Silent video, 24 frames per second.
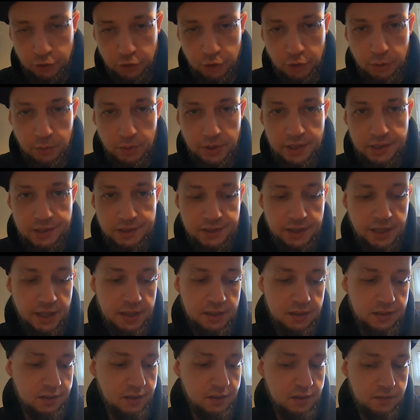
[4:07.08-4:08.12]
Do what it
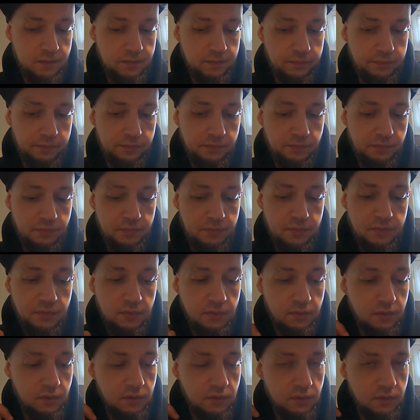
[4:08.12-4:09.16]
says.
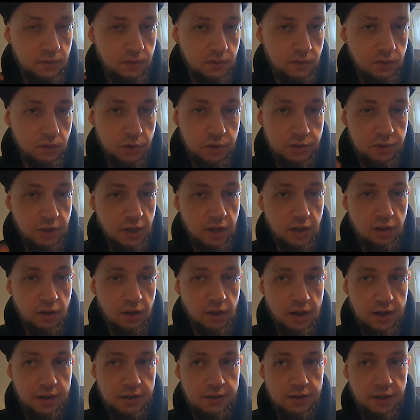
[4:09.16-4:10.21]
There's not a
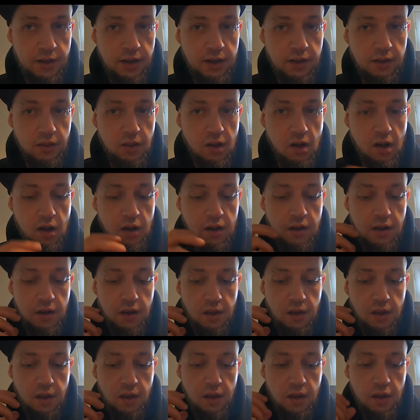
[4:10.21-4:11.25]
lot of dialogue,
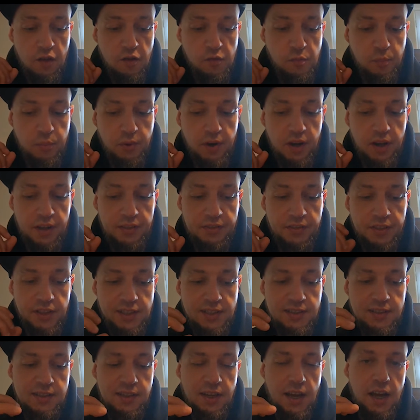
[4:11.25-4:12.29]
but
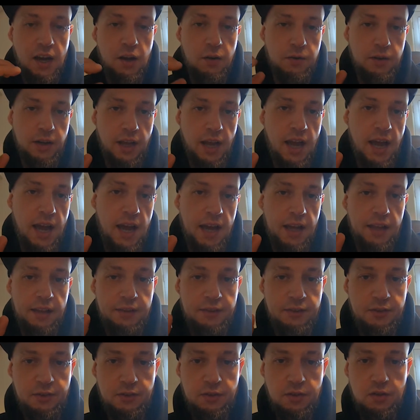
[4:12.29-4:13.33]
the sound
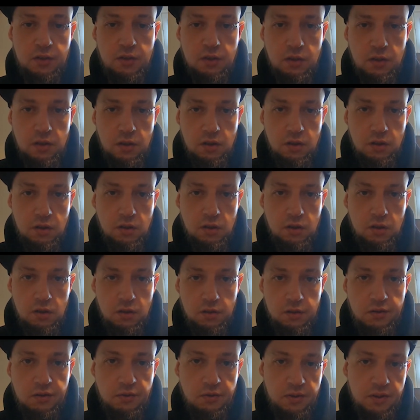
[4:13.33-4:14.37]
adds
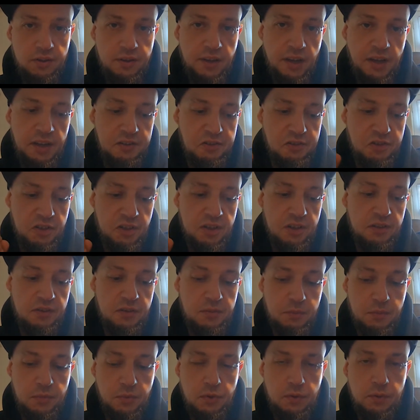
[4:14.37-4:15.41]
to the tension in
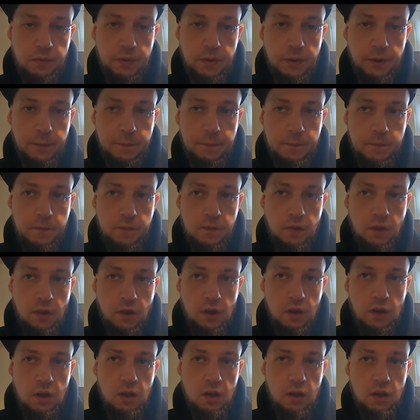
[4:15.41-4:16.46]
the movie.
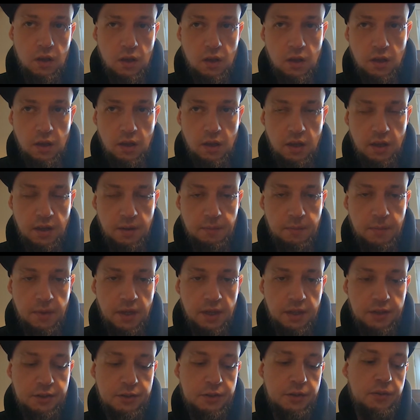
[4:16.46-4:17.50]
It
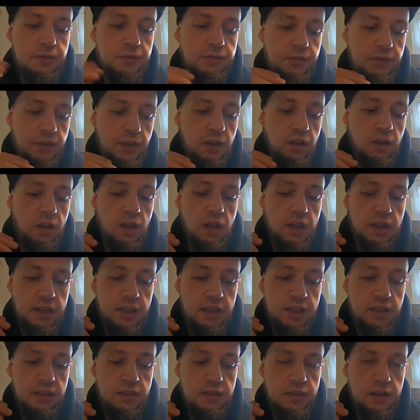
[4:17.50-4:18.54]
makes you feel
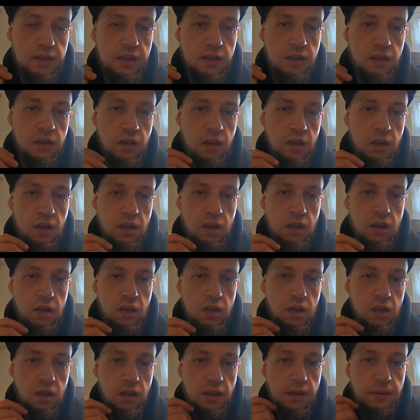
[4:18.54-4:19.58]
uneasy.
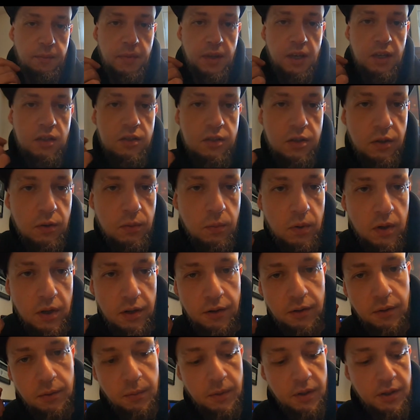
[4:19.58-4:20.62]
It makes you
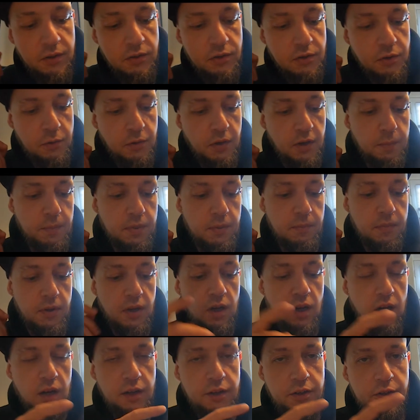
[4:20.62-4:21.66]
wonder what's creeping
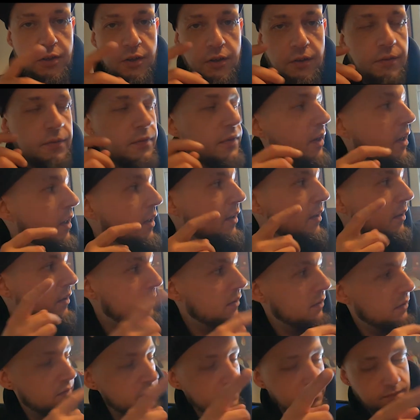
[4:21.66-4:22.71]
behind your
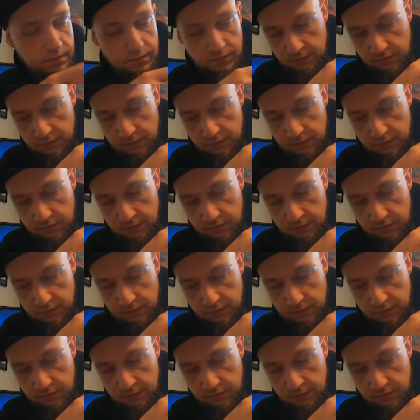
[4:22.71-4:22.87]
fucking